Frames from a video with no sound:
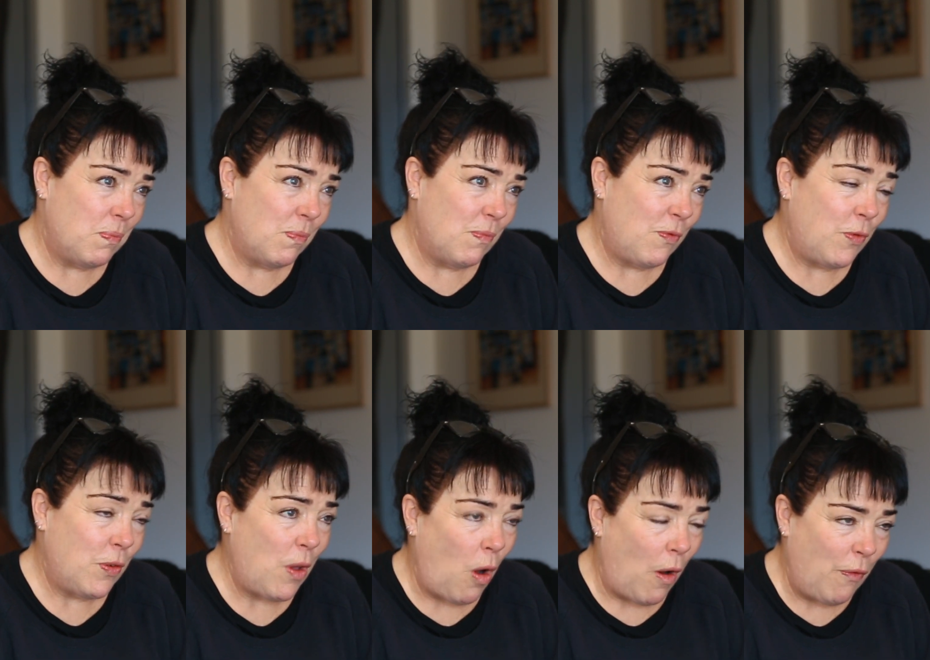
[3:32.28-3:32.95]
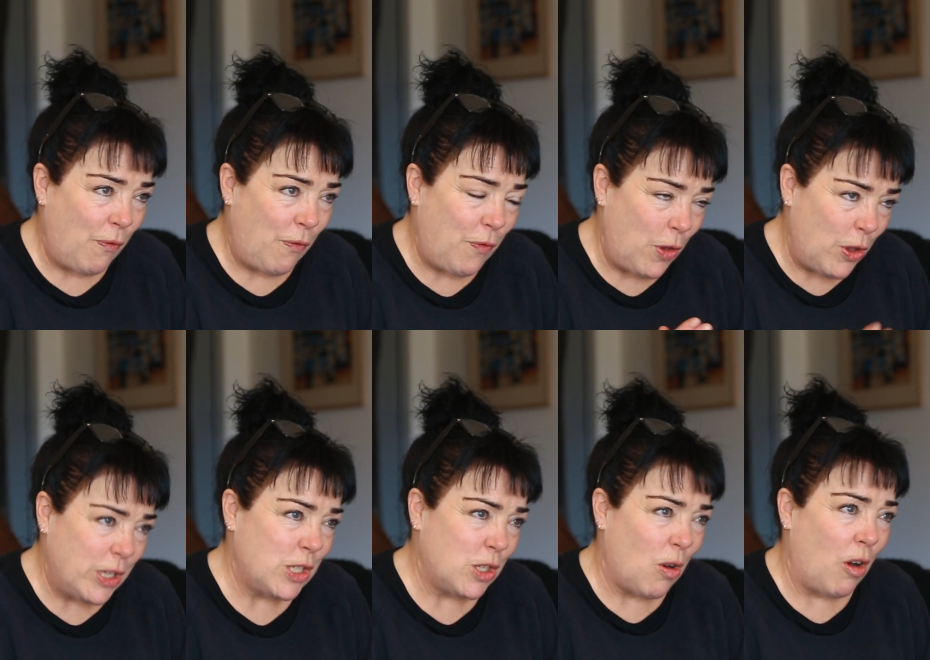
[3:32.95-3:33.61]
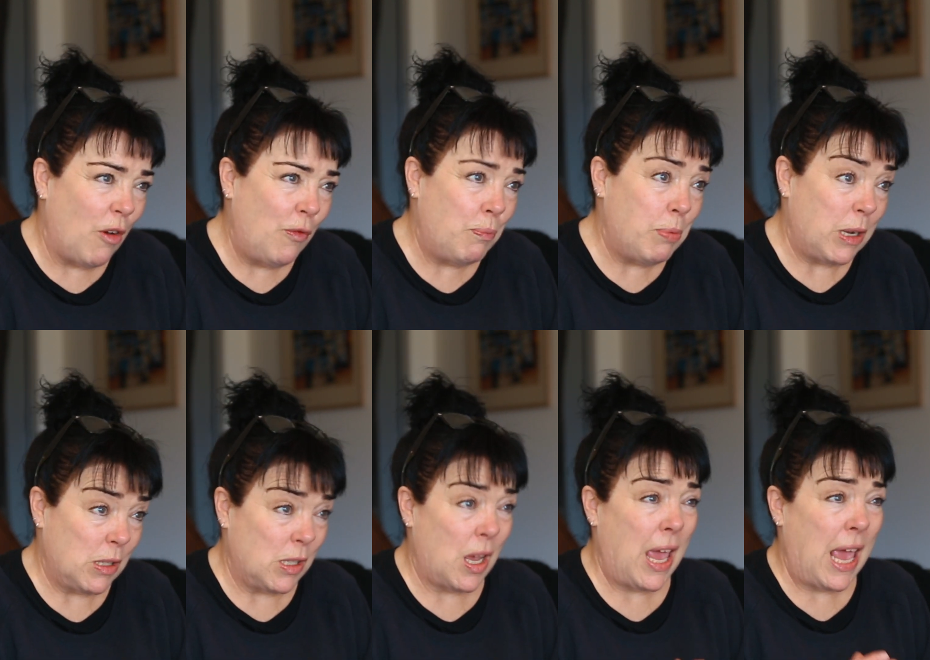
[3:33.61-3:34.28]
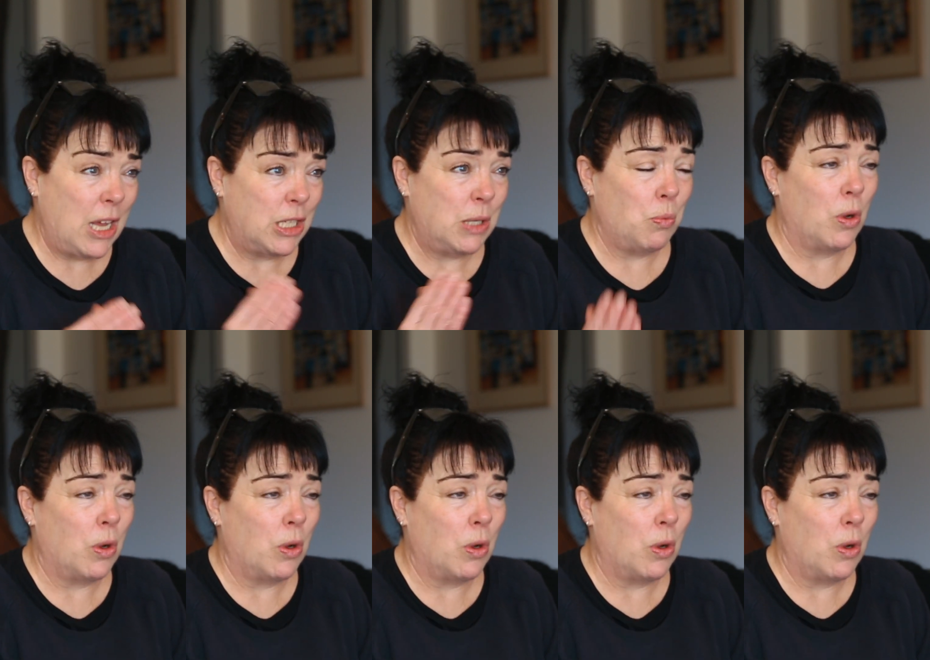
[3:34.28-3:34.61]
first off because I actually